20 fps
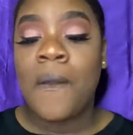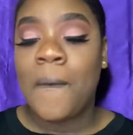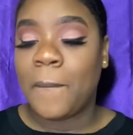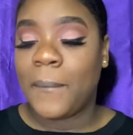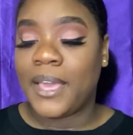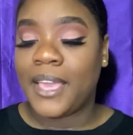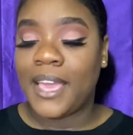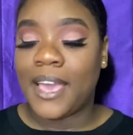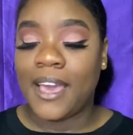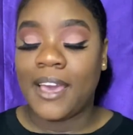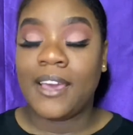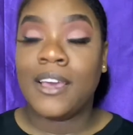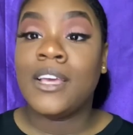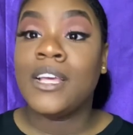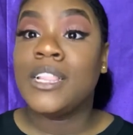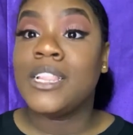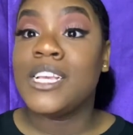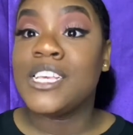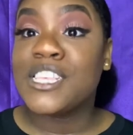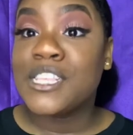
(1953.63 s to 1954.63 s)
But yeah,
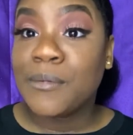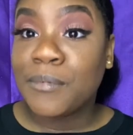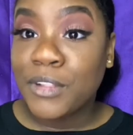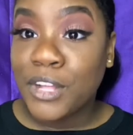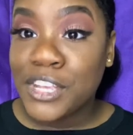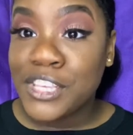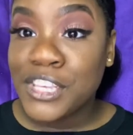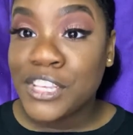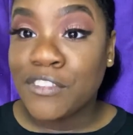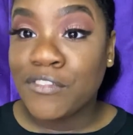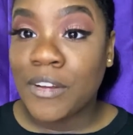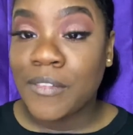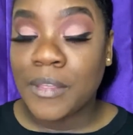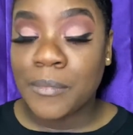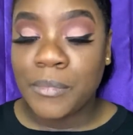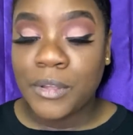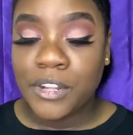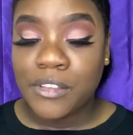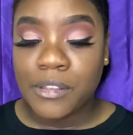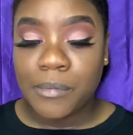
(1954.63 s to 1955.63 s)
this lip gloss is from the
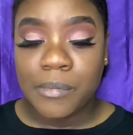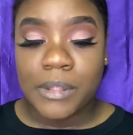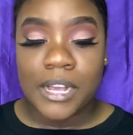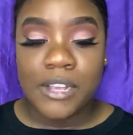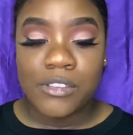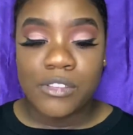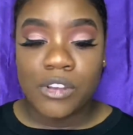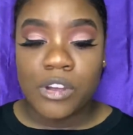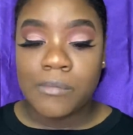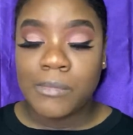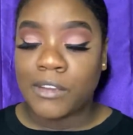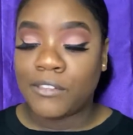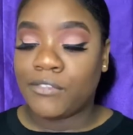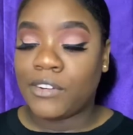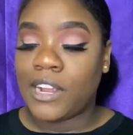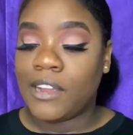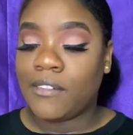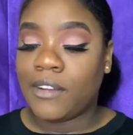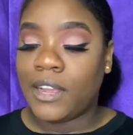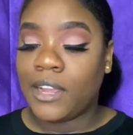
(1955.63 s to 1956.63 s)
beauty supply store. My
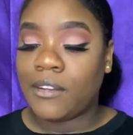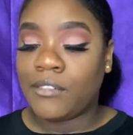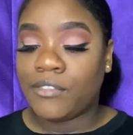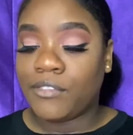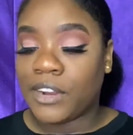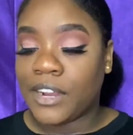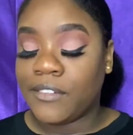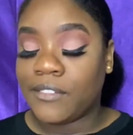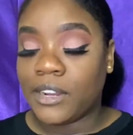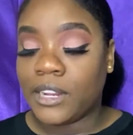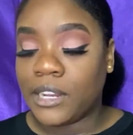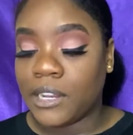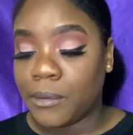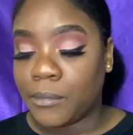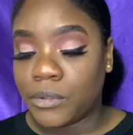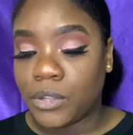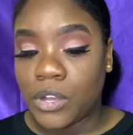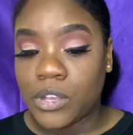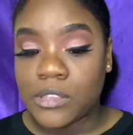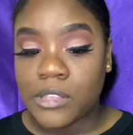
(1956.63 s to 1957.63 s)
favorite lip
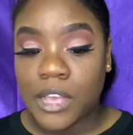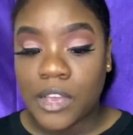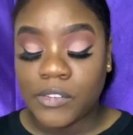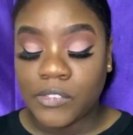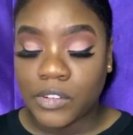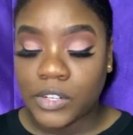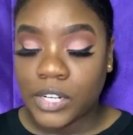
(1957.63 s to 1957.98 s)
gloss ever.